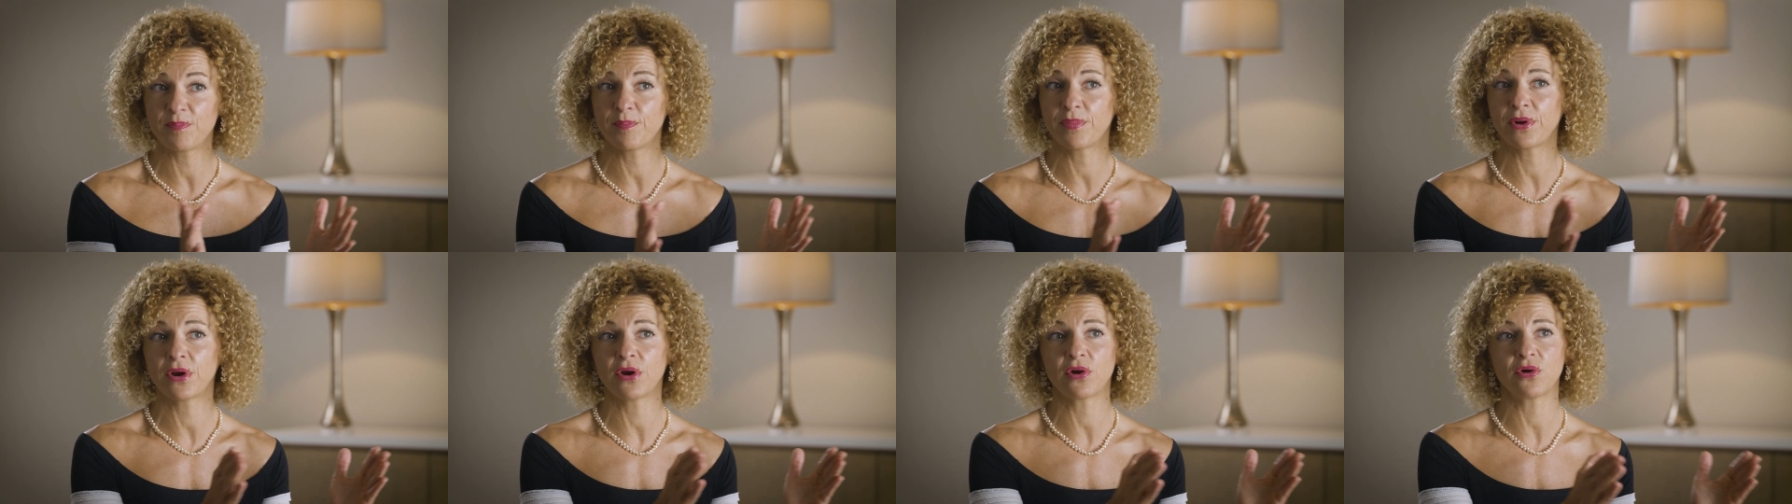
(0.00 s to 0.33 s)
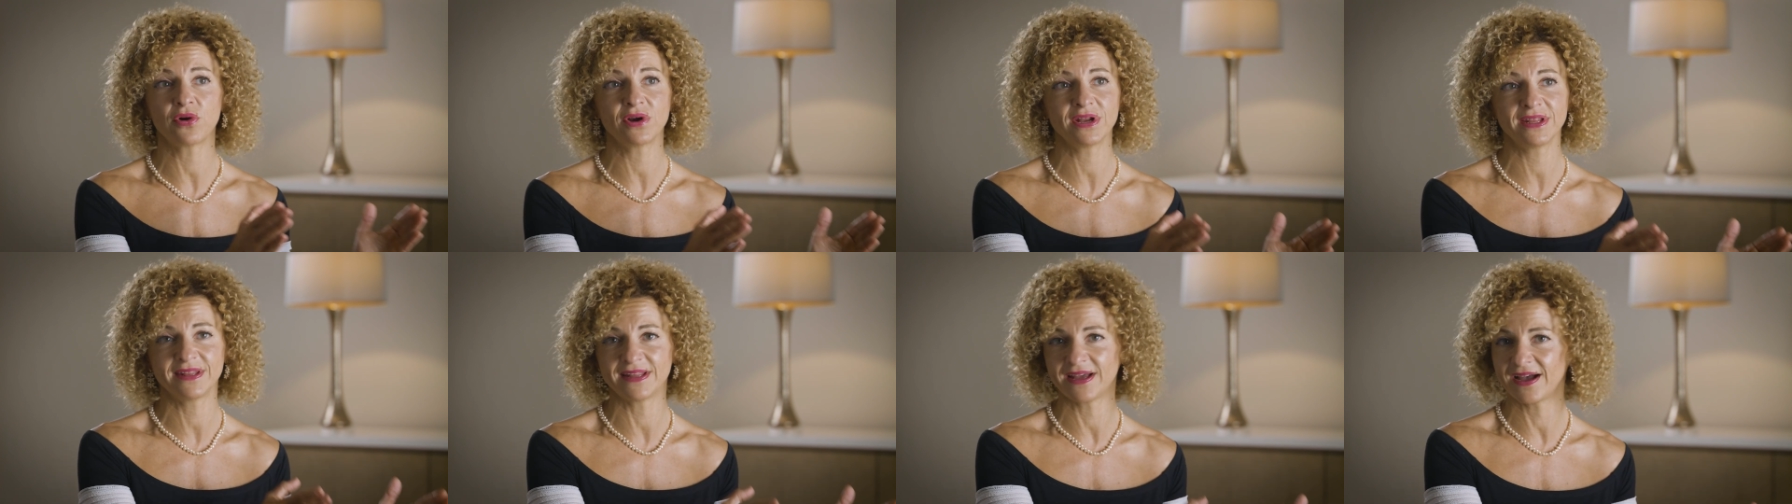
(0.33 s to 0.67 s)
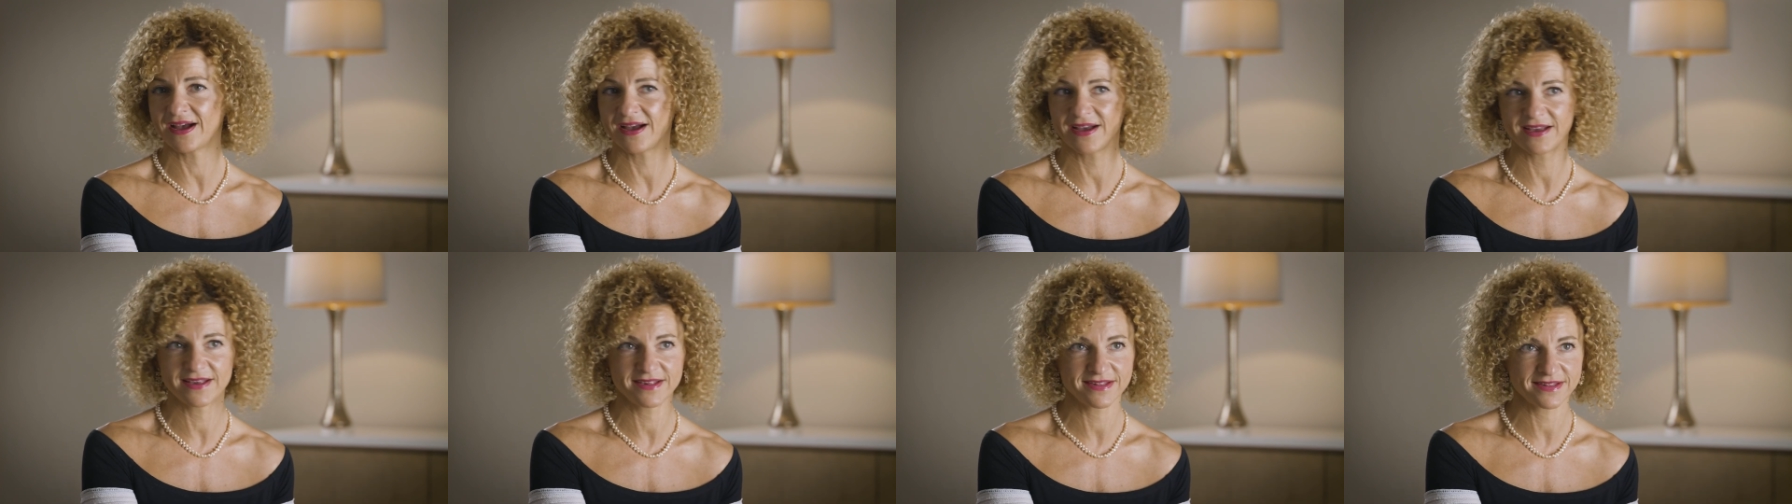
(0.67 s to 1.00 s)

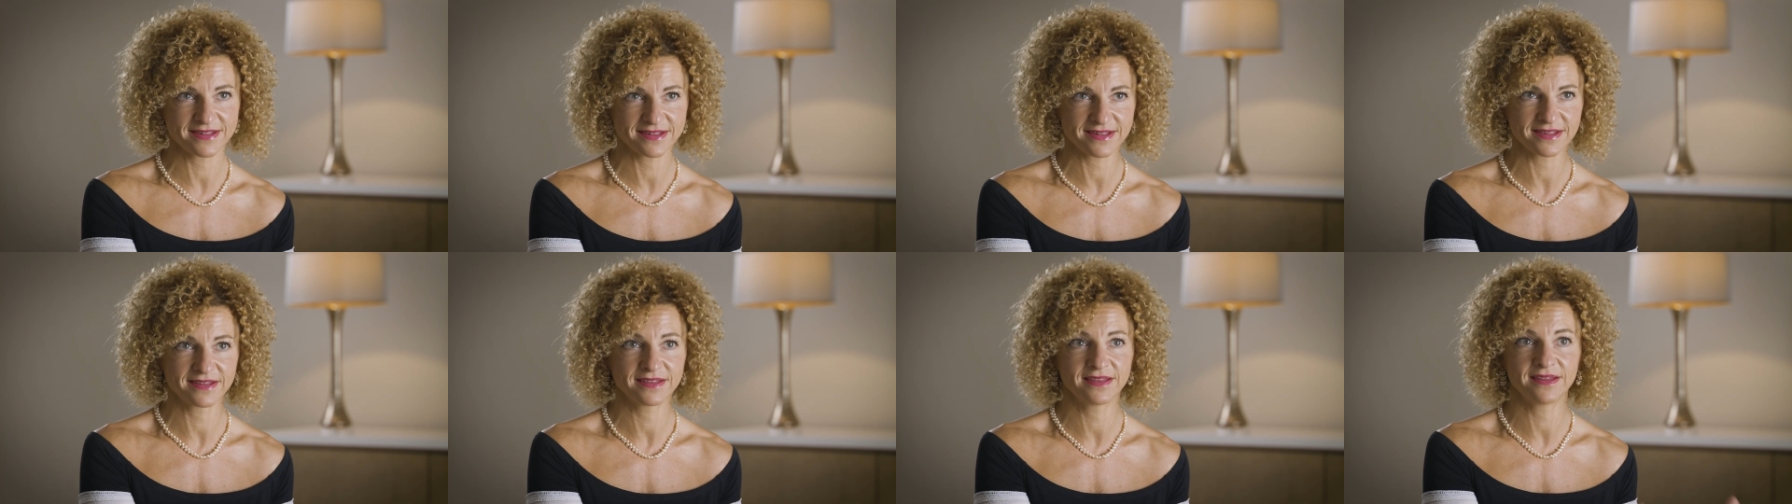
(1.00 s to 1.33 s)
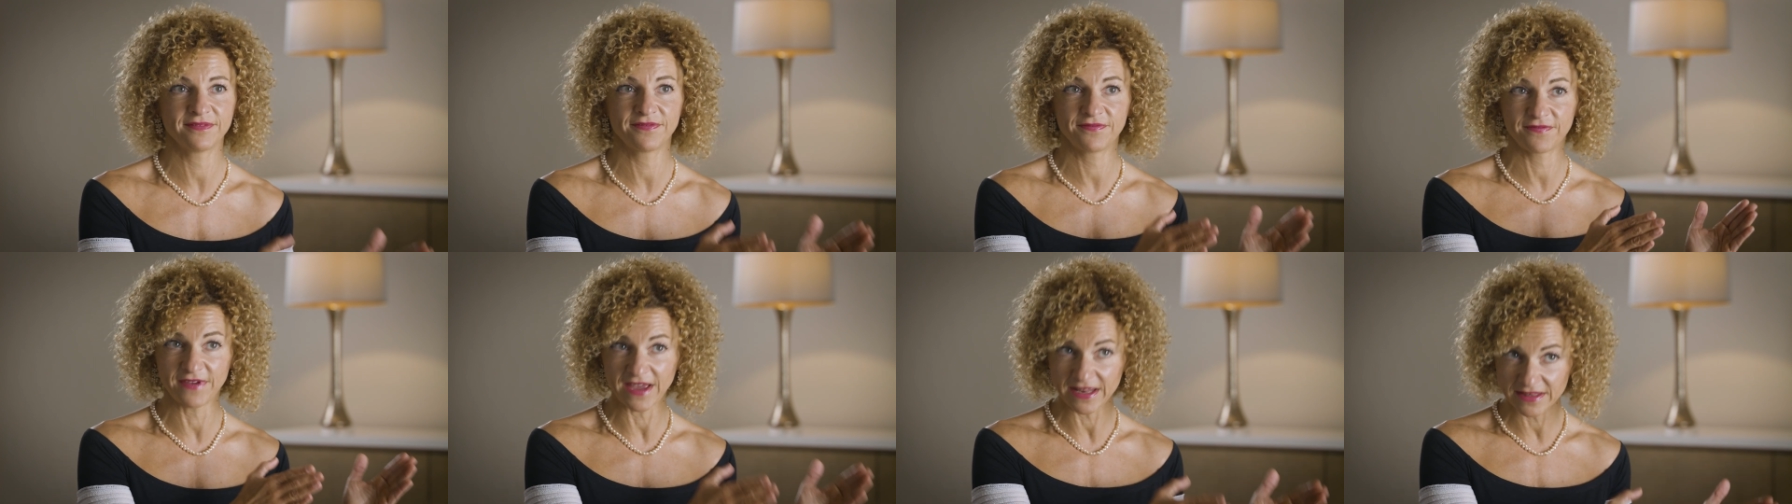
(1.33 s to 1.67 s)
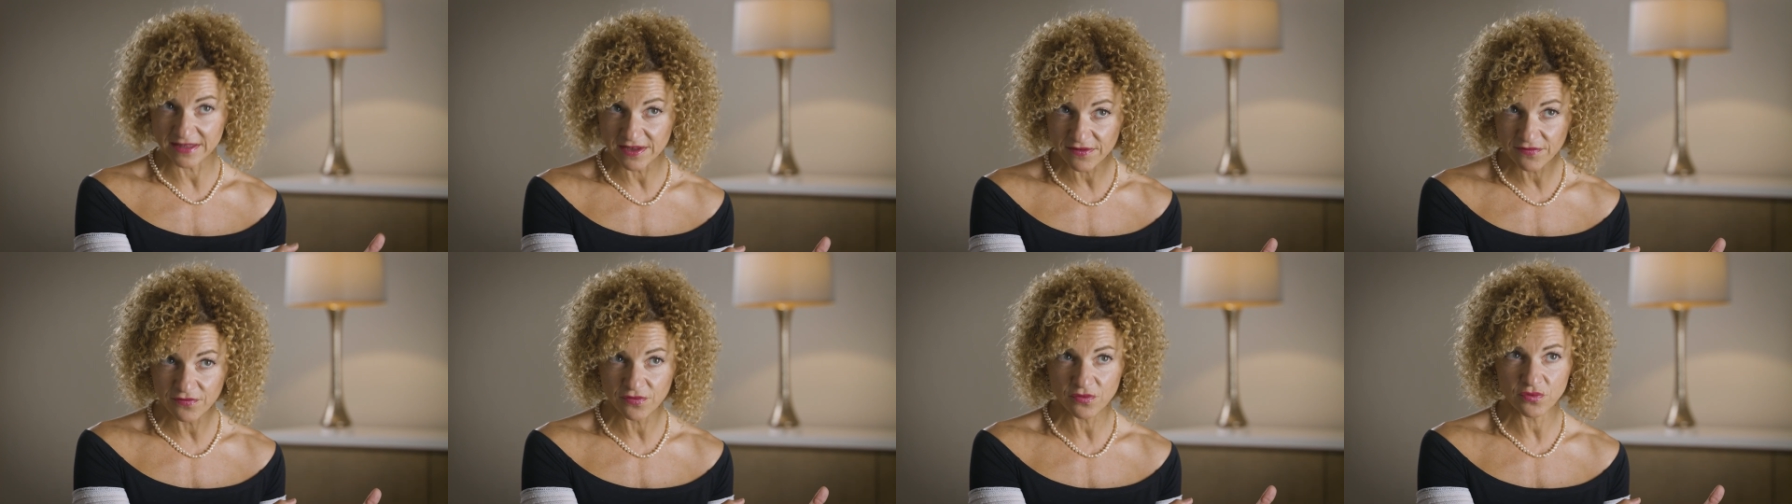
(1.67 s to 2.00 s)
prioritize the
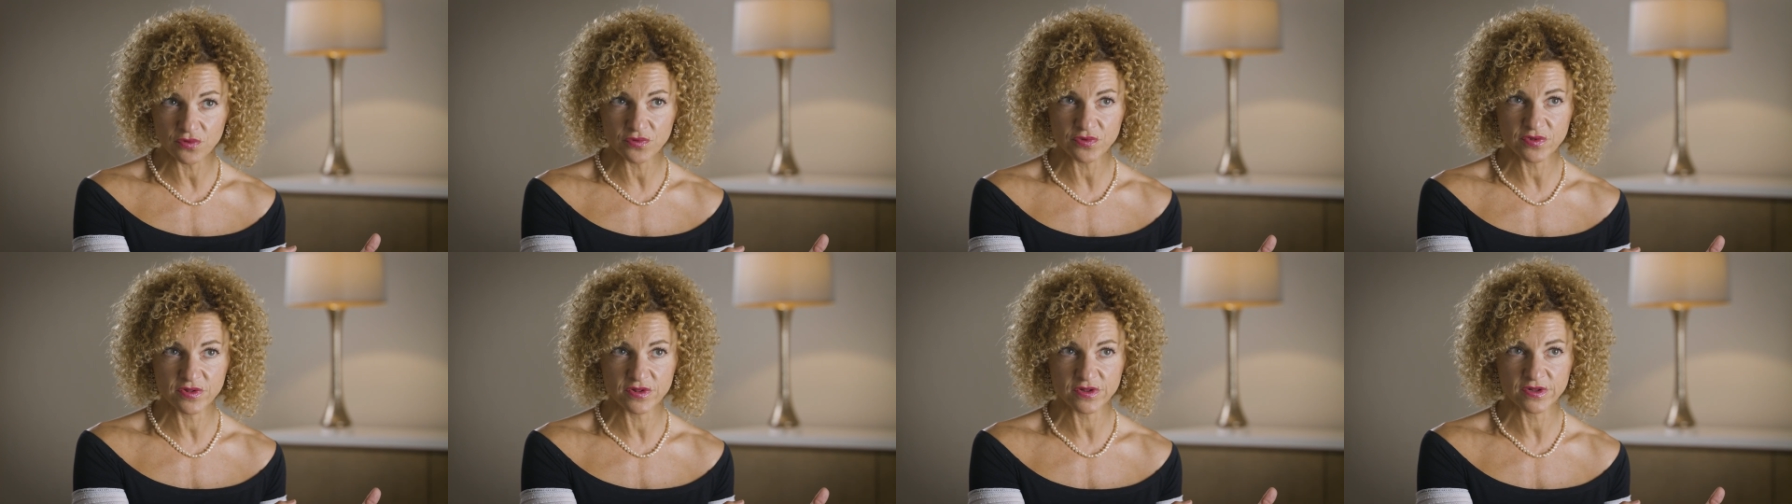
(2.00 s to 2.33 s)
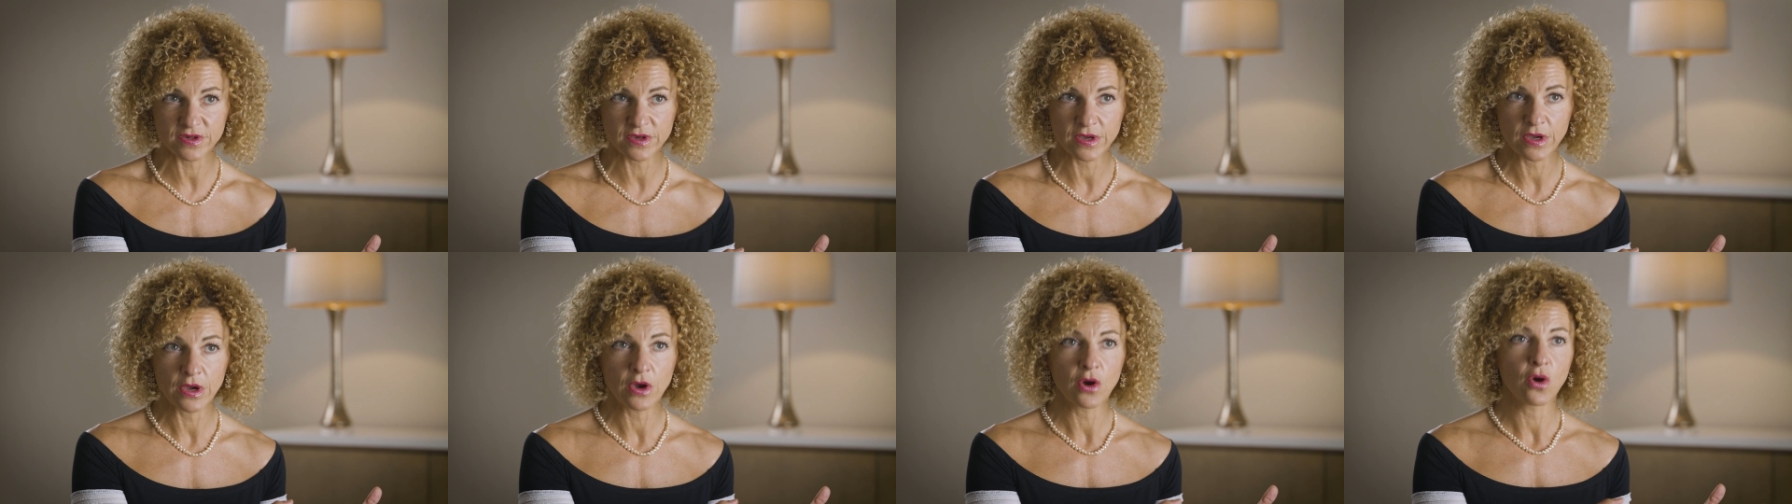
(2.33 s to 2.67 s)
fatty foods